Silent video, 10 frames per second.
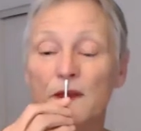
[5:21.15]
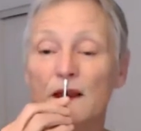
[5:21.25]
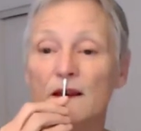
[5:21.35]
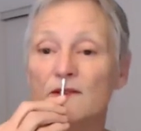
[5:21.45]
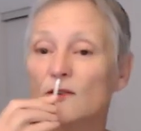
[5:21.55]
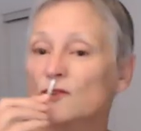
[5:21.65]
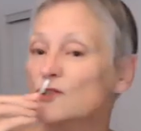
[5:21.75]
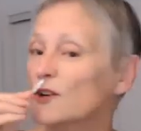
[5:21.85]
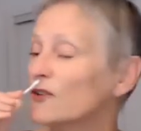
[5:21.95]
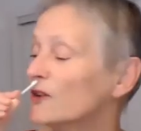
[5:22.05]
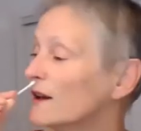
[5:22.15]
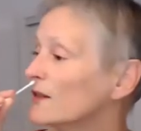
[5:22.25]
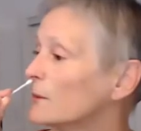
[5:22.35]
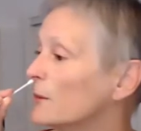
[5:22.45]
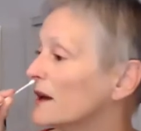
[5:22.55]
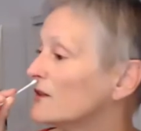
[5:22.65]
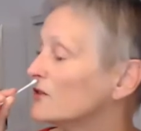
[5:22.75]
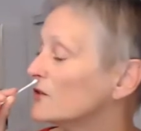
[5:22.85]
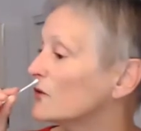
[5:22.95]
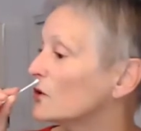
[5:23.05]
is just at the
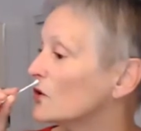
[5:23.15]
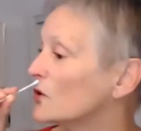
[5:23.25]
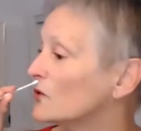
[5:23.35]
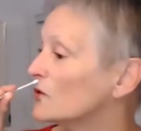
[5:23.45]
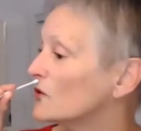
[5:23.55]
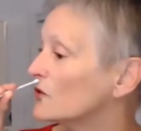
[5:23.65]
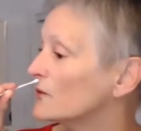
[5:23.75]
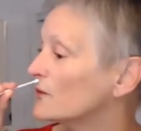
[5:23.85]
base of the nose,